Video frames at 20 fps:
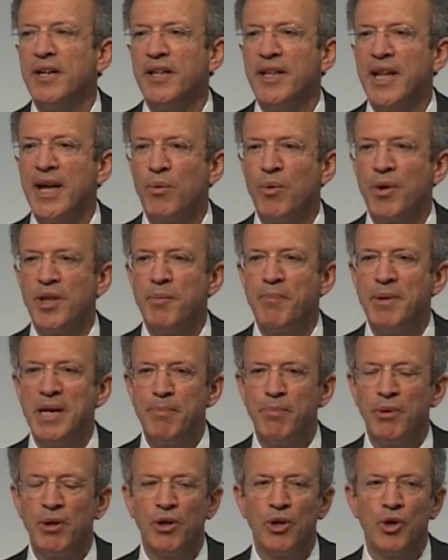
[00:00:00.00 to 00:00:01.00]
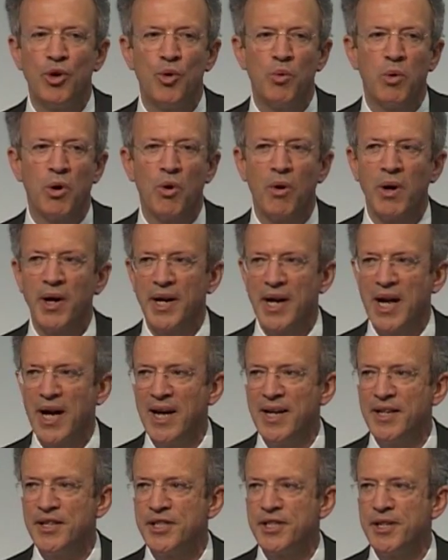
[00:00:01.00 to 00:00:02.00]
They were the people who were
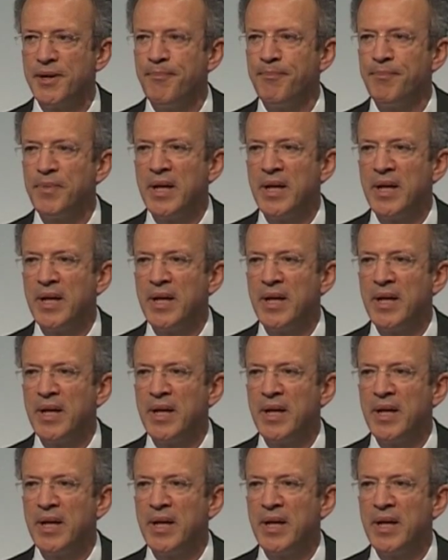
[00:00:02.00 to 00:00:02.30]
organized.